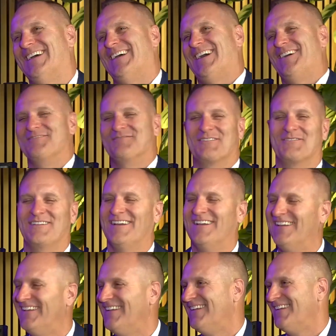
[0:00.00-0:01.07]
I remember
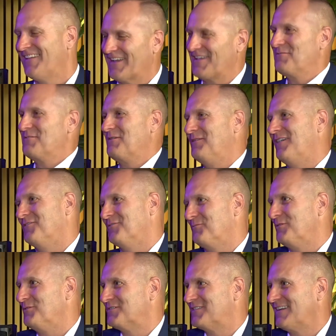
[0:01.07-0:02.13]
that. That gave me another boost,